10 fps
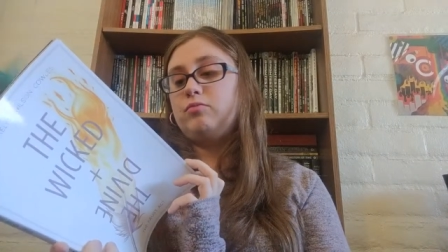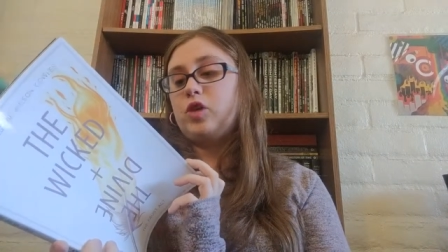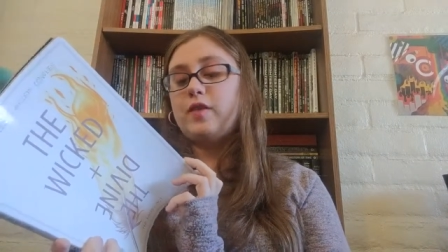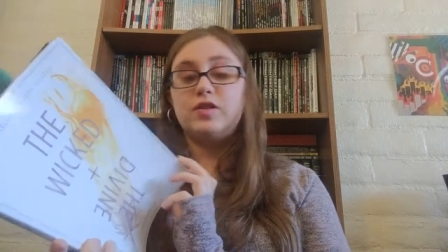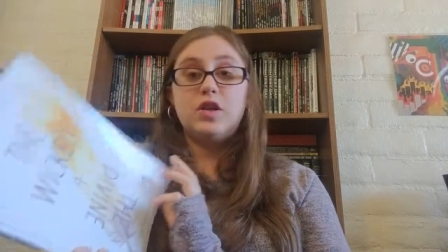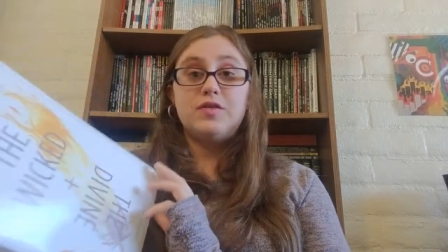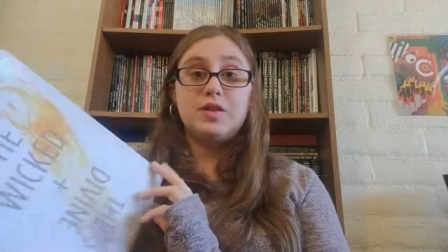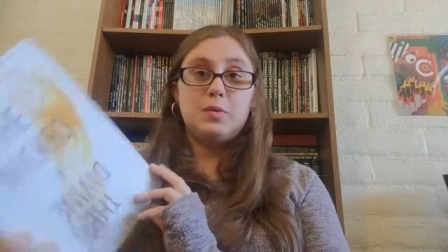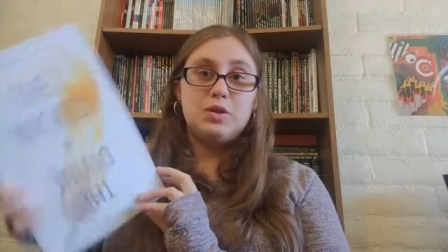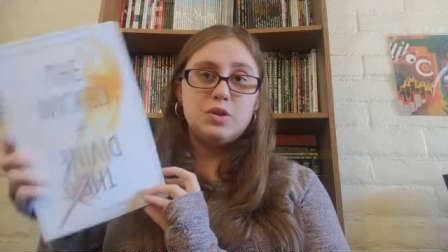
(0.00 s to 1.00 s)
graphic
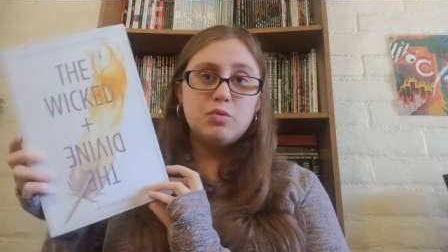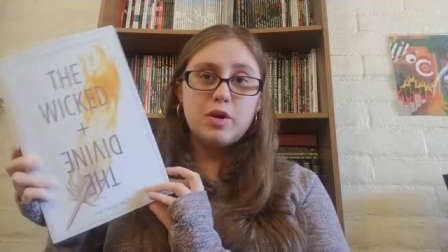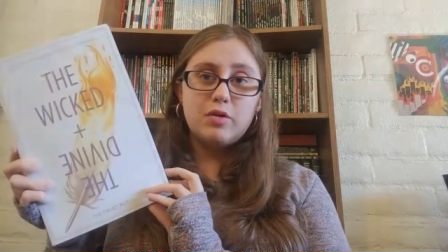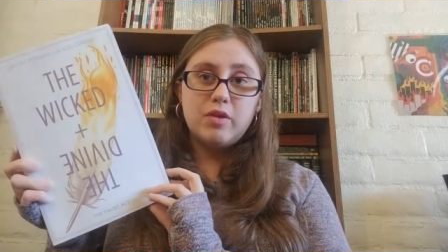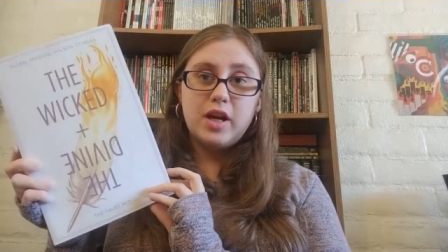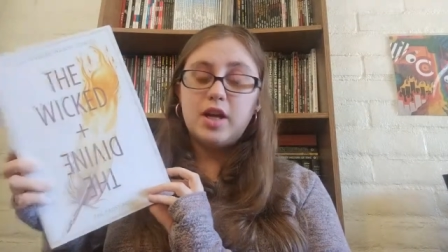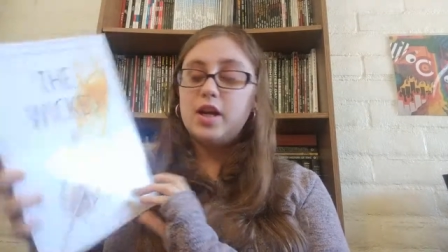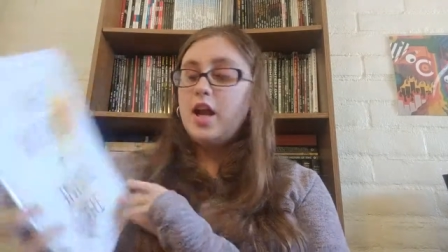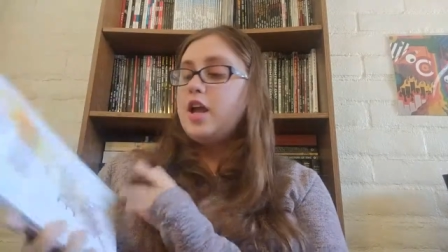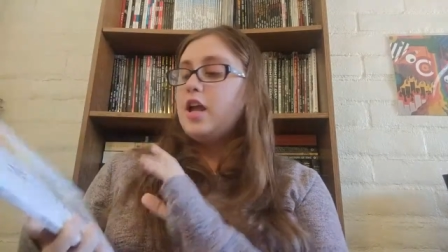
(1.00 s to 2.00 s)
novels that we do want to
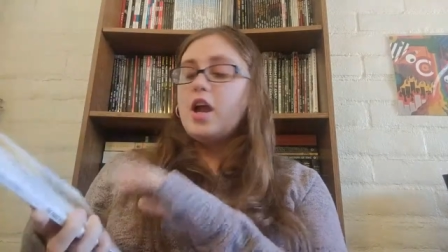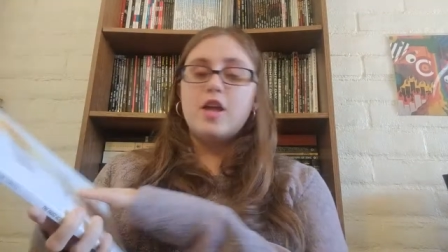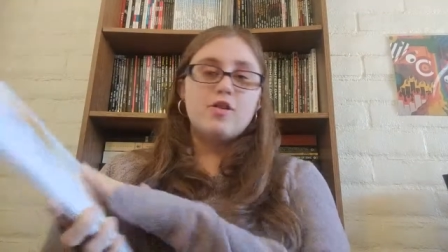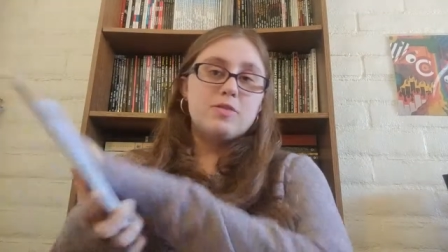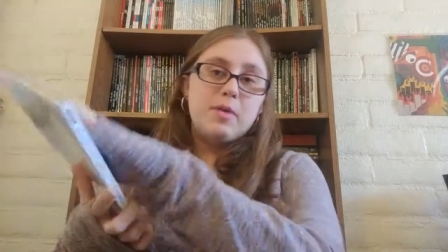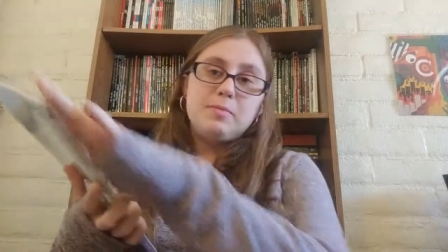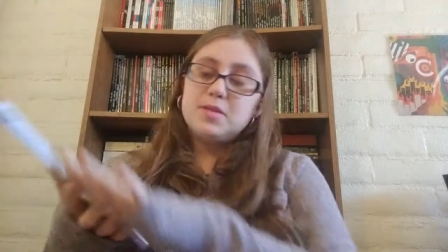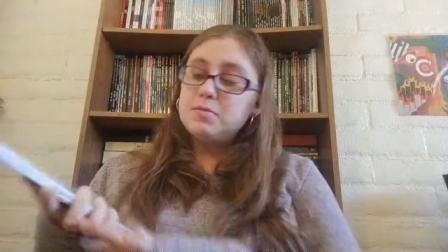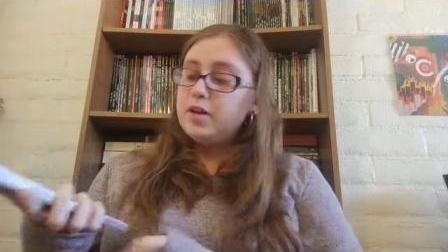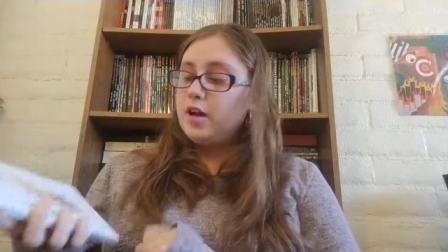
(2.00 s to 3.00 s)
read and there might be
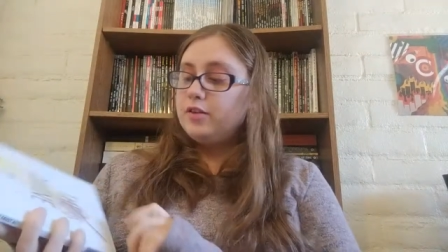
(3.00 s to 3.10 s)
someone